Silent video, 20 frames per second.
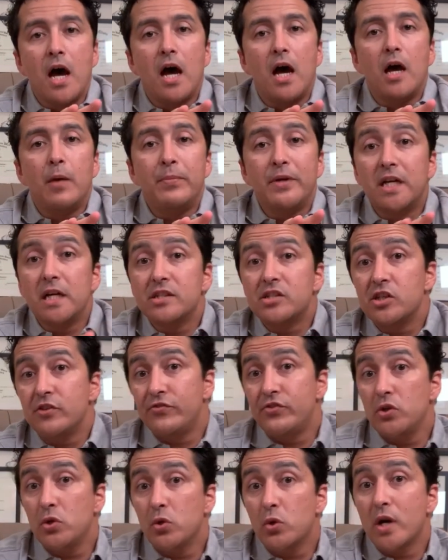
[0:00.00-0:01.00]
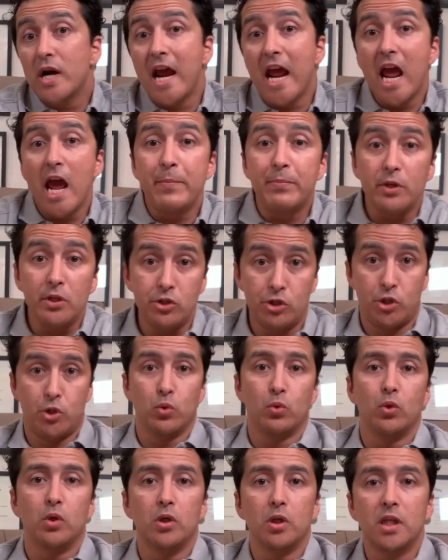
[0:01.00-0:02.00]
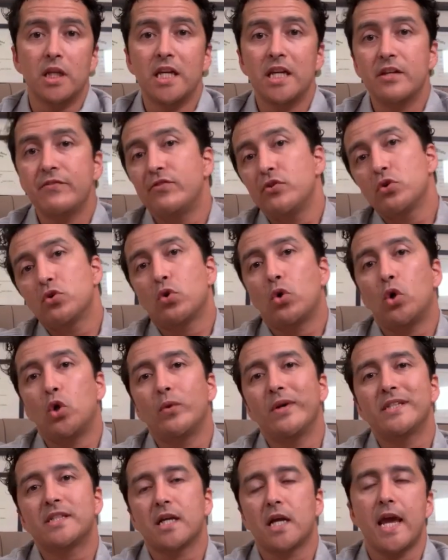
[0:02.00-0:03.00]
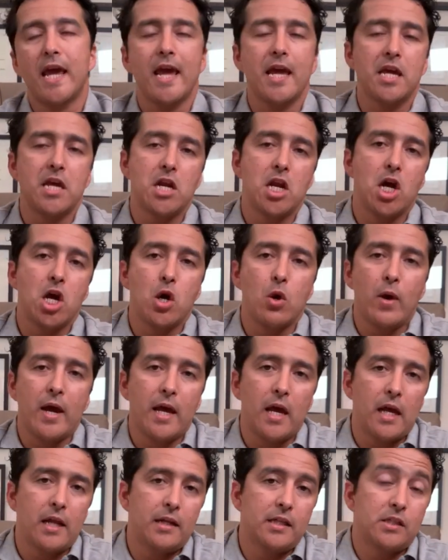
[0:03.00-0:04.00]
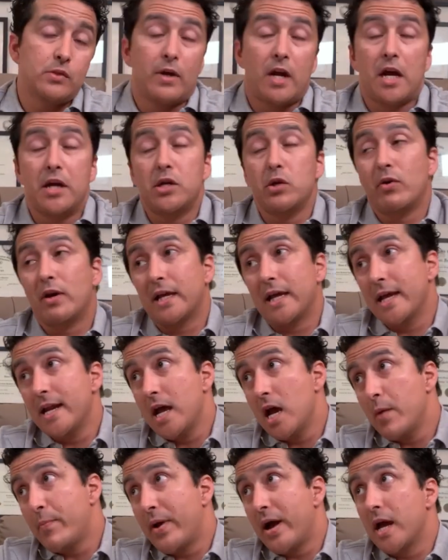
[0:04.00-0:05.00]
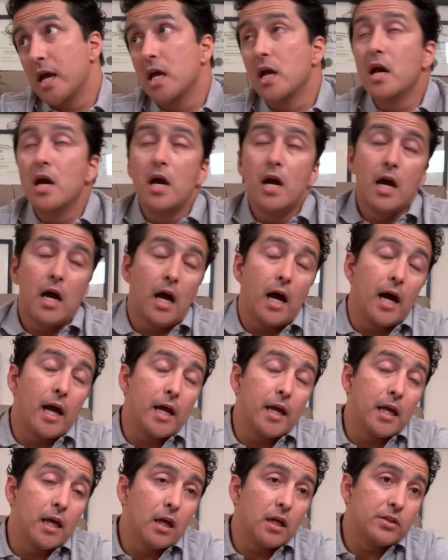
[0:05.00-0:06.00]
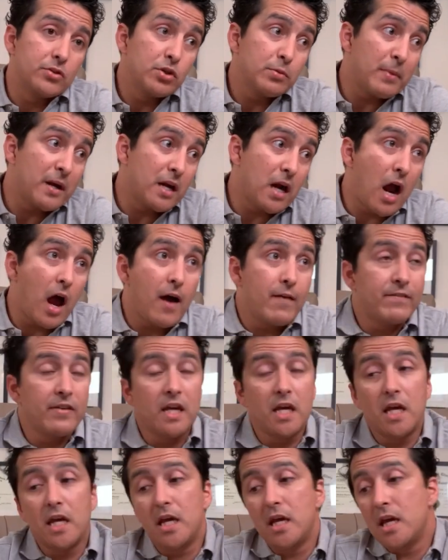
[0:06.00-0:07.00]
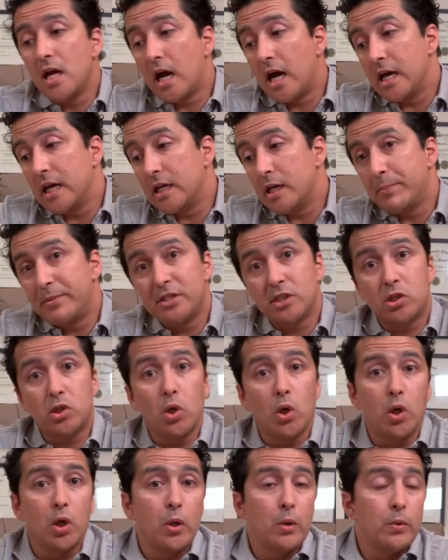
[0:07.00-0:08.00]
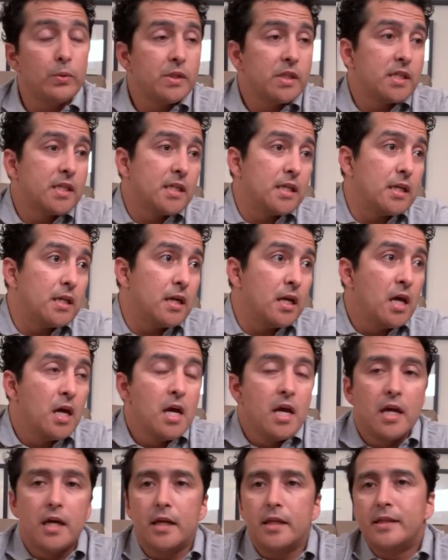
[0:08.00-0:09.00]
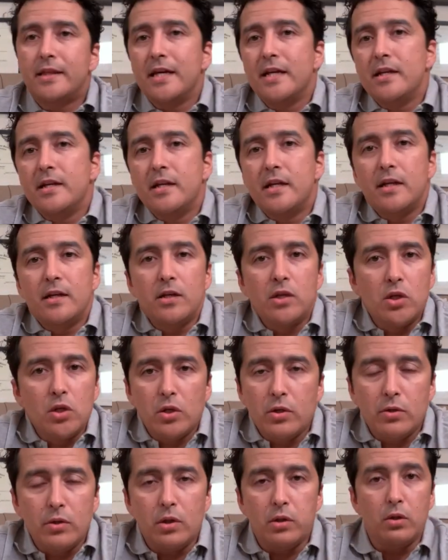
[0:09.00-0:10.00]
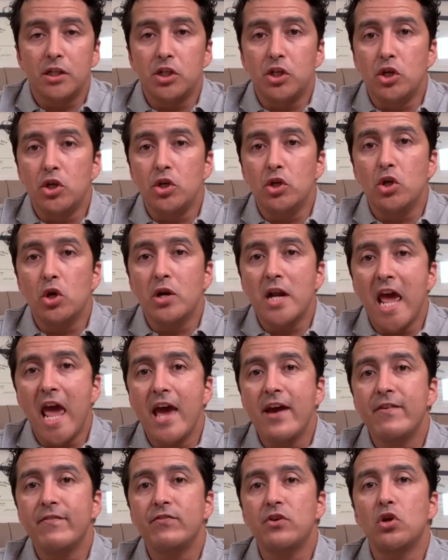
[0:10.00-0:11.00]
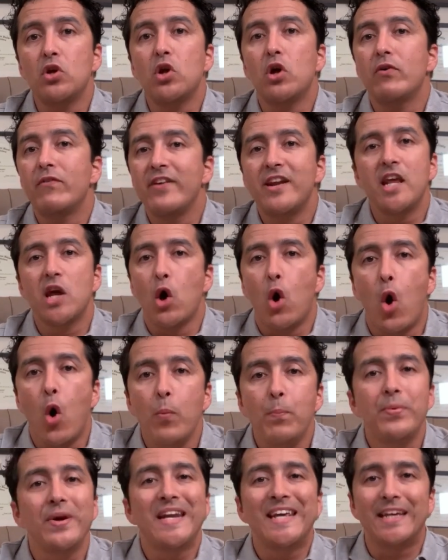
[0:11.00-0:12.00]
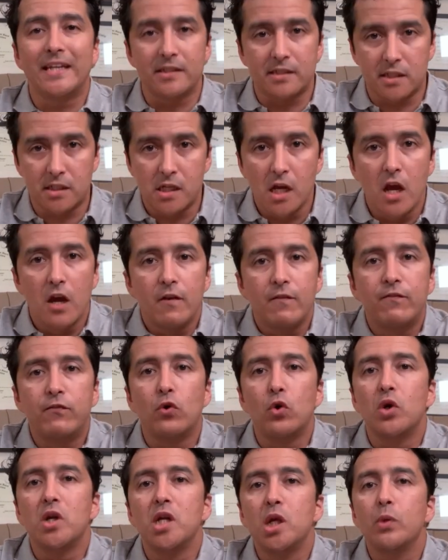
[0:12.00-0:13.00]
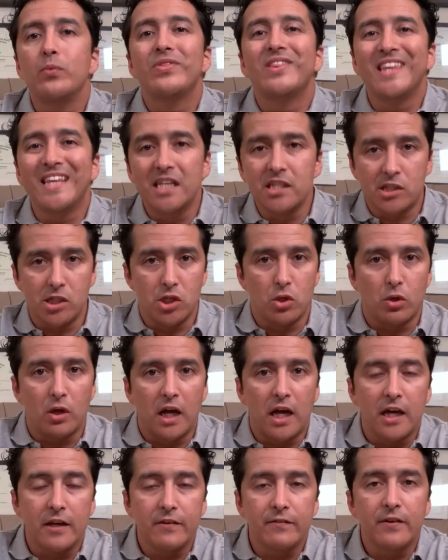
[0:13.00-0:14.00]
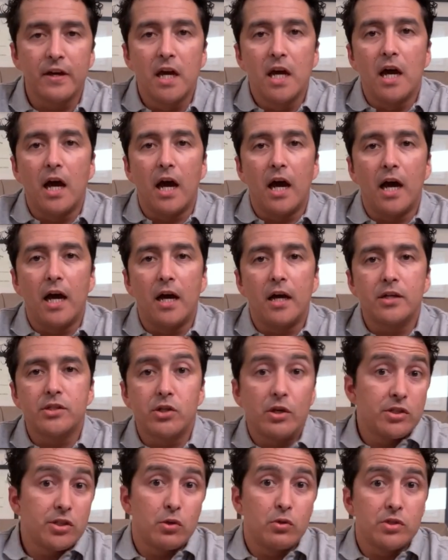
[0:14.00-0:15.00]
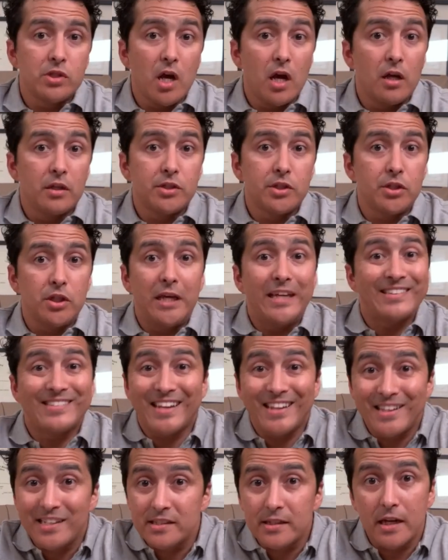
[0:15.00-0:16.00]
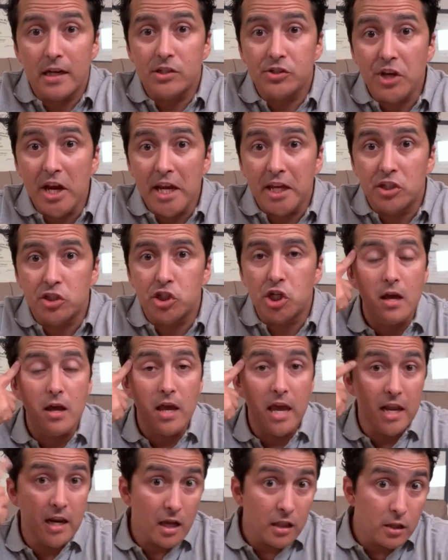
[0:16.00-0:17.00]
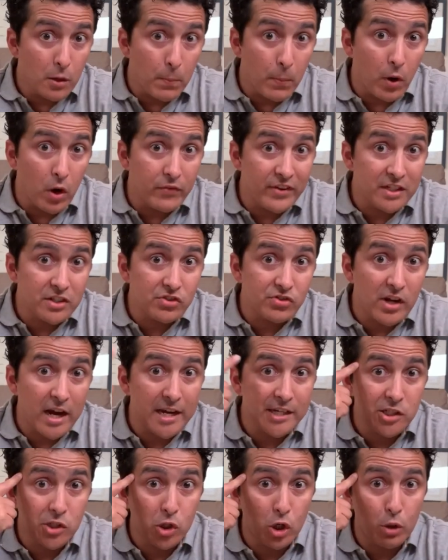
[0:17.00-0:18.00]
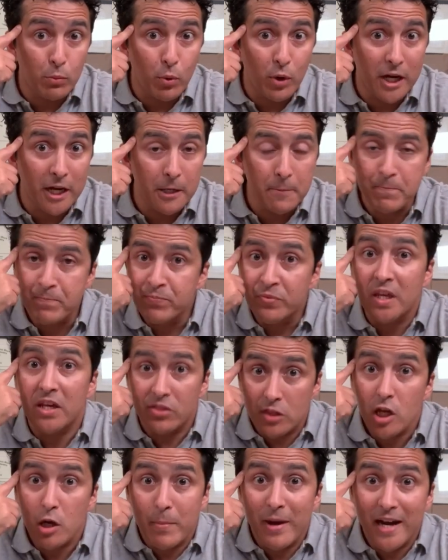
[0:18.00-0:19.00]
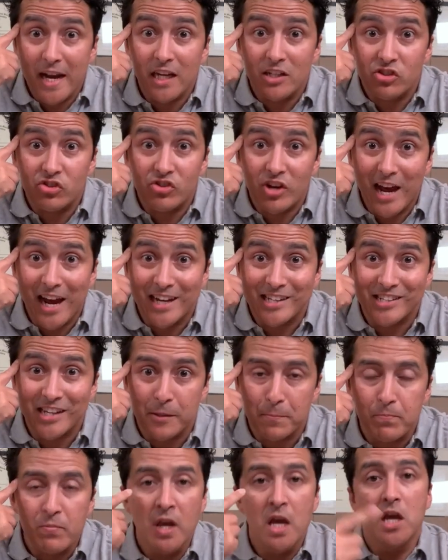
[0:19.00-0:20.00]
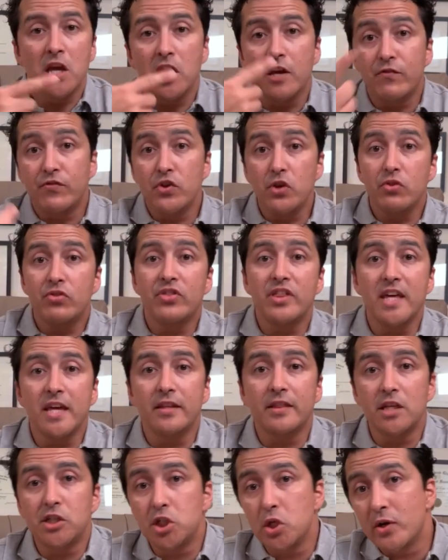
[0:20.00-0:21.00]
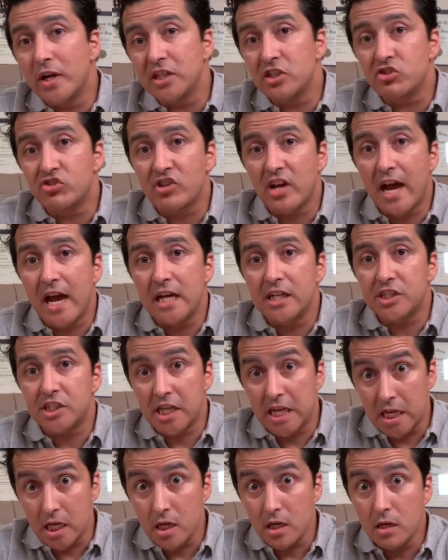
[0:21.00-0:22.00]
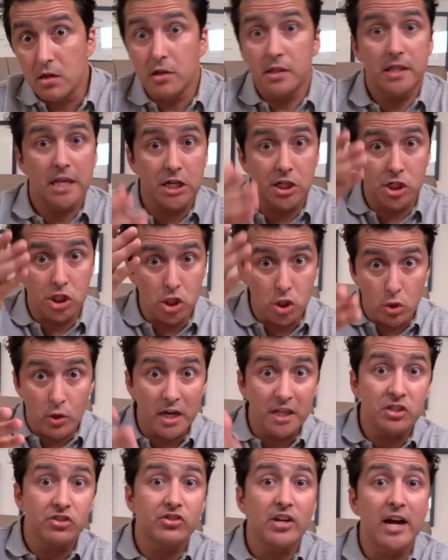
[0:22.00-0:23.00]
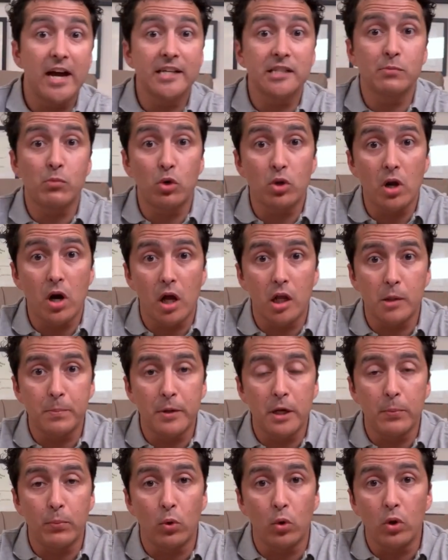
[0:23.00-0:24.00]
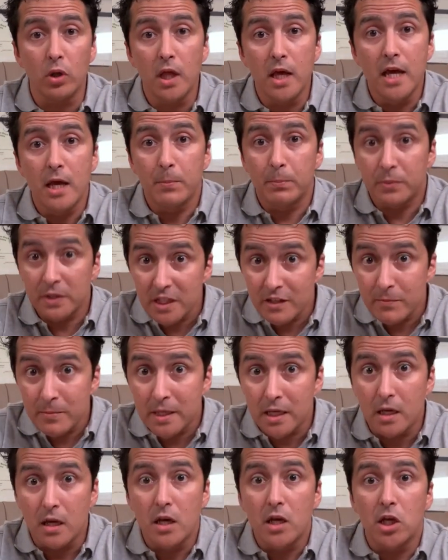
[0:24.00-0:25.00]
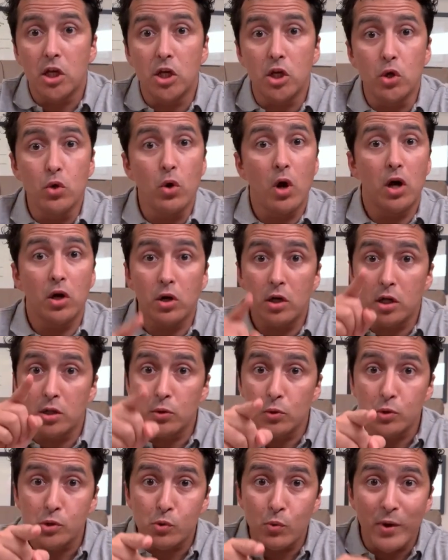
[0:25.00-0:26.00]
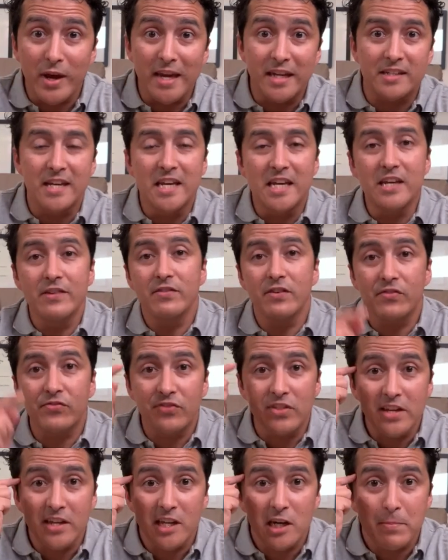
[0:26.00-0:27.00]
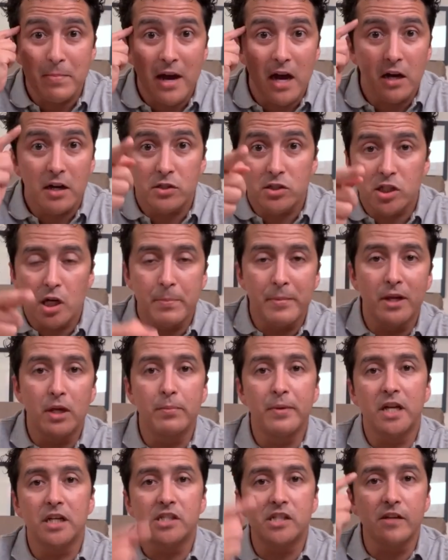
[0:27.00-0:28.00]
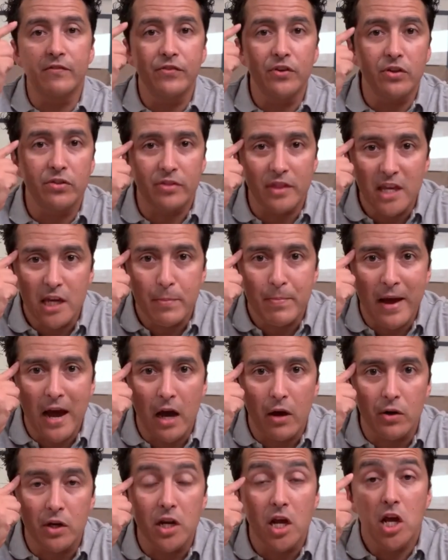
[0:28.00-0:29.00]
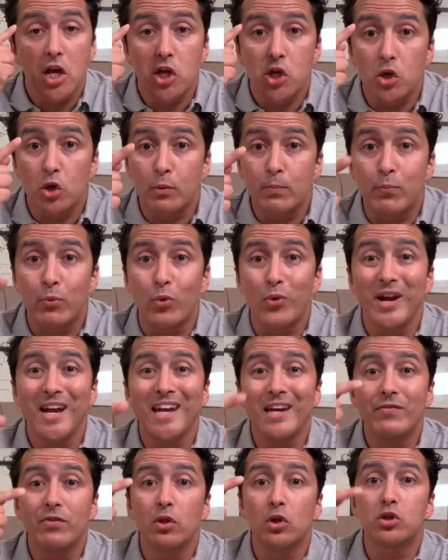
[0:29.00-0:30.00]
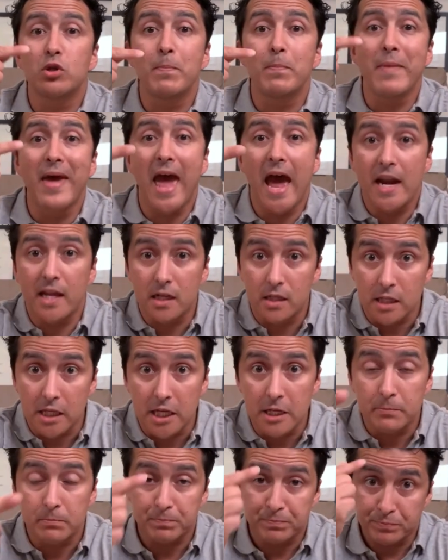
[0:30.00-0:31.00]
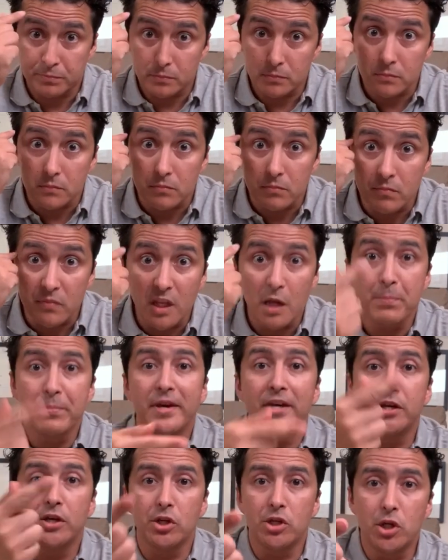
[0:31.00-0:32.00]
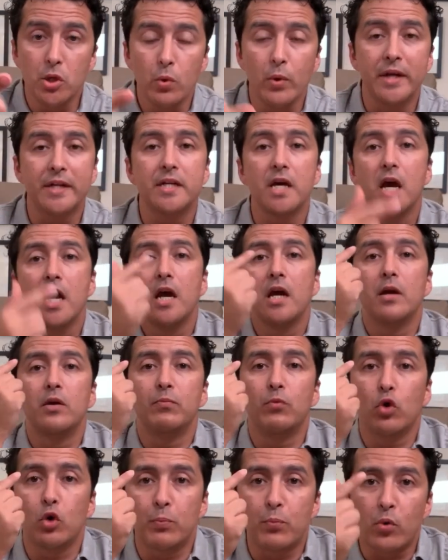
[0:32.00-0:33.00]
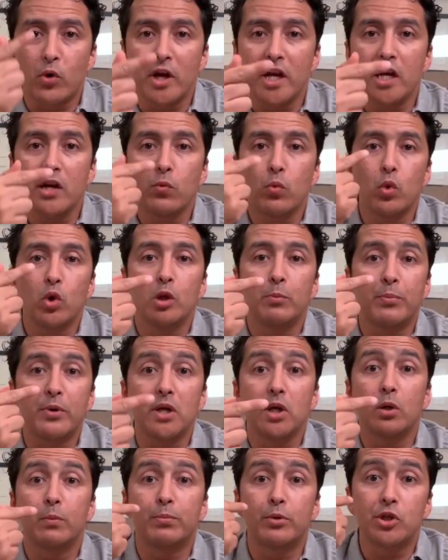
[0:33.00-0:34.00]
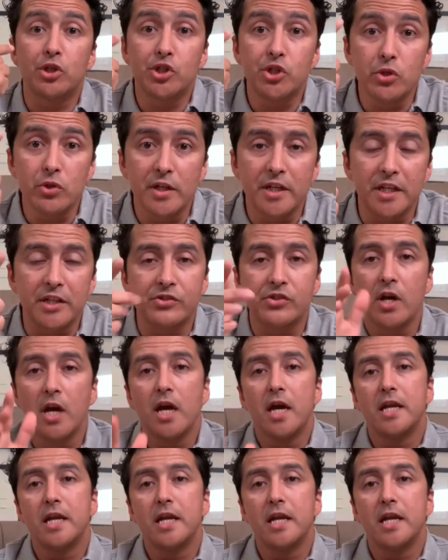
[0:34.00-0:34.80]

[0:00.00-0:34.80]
Uh, because if you're habitual and if you're always like, hey, you know, hey, this is what I do. I get up, I, I drink my coffee, I eat a piece of toast, and then then you, don't have you don't have any openings for new things in your life. Uh, so as a result, if nothing is gonna change. Another part of exercising your brain think about exercising. If you think that you're exercising that you're exercising more than other people, believe me, you are going to lose weight. Even if thinking about it is going to make you, because if you think about it, your brain will automatically make you do it. Your brain will bring opportunities.